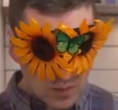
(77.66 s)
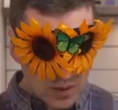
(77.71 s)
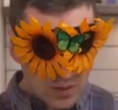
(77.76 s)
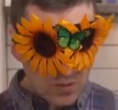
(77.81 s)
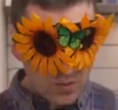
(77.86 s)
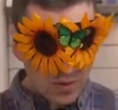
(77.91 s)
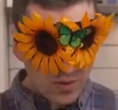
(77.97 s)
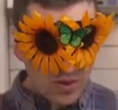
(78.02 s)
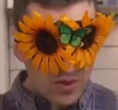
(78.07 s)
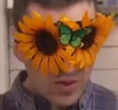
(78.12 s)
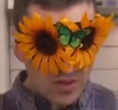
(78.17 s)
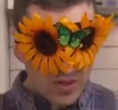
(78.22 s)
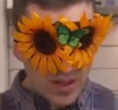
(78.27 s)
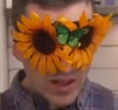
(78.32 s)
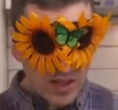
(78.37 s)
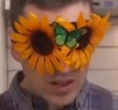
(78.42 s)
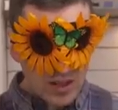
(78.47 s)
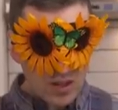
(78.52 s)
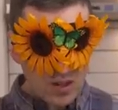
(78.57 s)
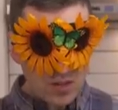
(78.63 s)
I don't
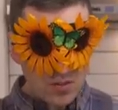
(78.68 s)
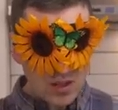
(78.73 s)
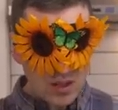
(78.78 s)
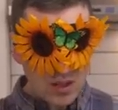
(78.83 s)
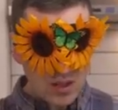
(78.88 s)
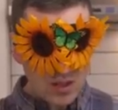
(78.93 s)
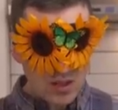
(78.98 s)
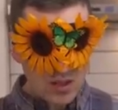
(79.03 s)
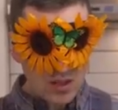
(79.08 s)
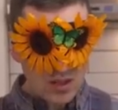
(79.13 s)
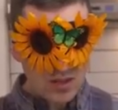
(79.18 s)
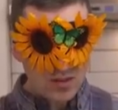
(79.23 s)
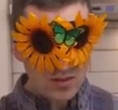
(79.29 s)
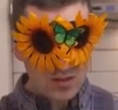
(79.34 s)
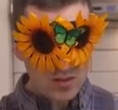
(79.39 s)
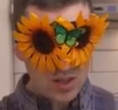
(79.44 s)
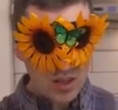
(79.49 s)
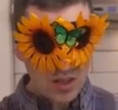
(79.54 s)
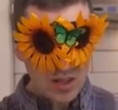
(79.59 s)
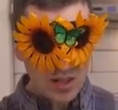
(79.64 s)
think you need yeast to